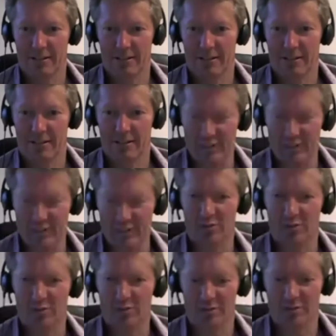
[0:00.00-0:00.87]
Very
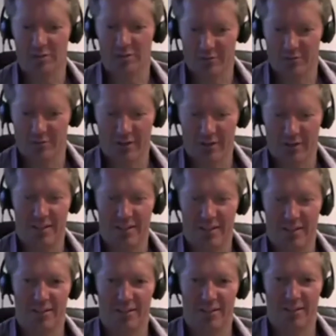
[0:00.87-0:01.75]
clear, lucid,
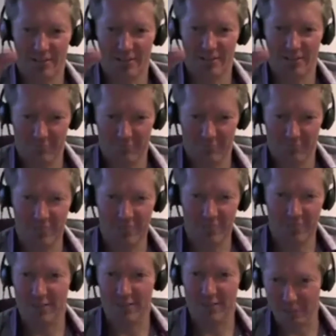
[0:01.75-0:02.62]
rather than
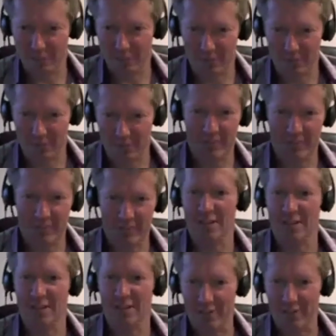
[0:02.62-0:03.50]
mystical,
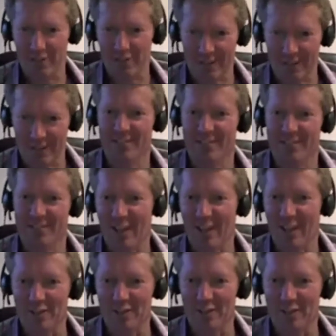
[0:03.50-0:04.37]
esoteric
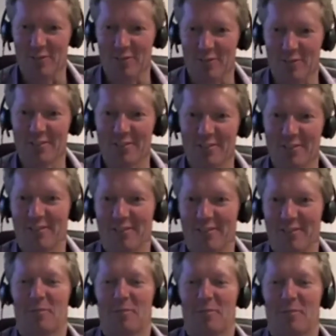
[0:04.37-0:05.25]
kind of
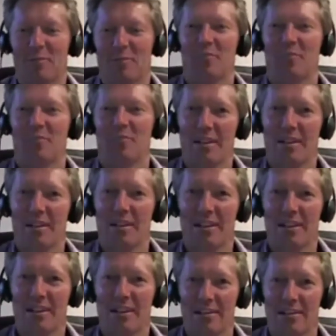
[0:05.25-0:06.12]
description of
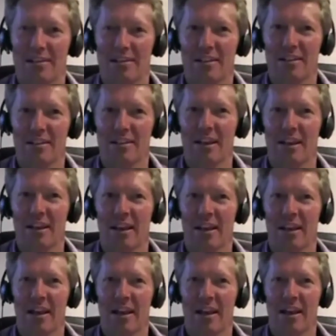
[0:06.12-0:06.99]
meditation.
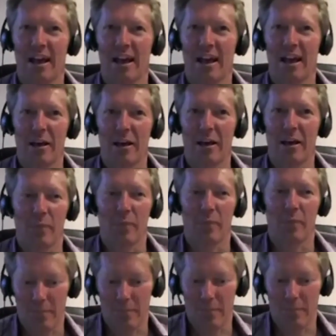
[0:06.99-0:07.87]
And
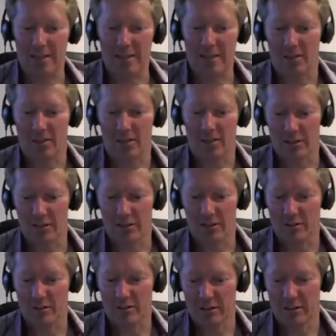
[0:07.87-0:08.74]
based on,
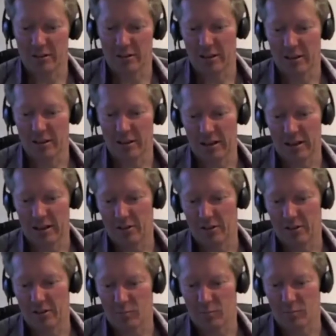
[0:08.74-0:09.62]
you know,
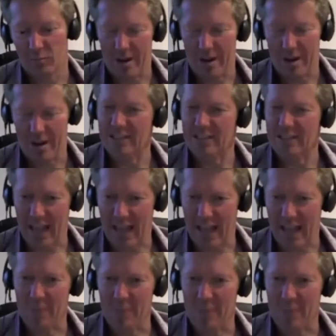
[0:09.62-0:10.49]
what actually
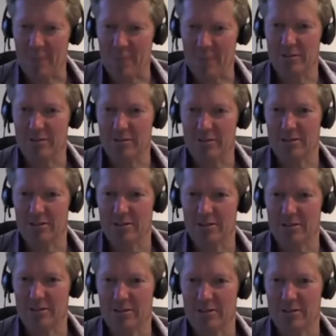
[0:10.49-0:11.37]
happens in
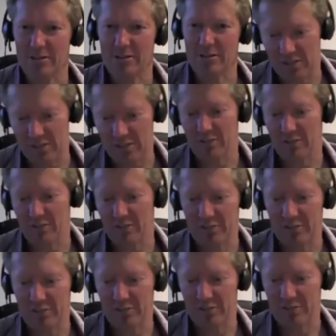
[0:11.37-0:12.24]
meditation,
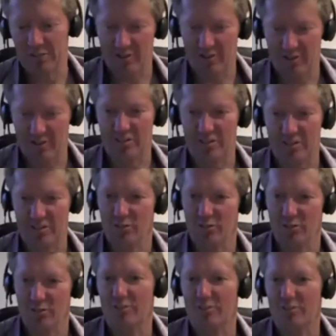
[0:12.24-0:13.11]
the
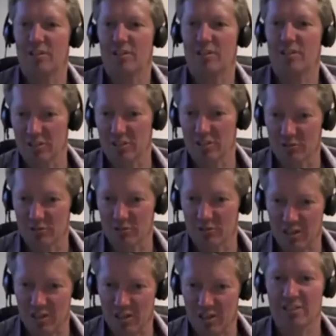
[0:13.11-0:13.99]
physiology or the
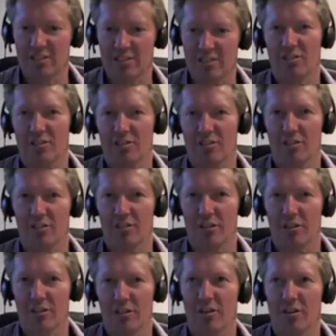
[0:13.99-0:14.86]
physiological changes
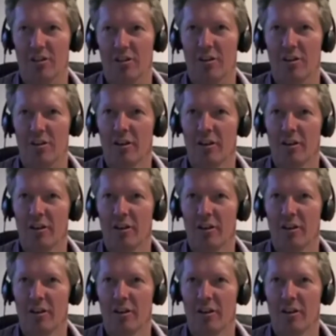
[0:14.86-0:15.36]
that occur.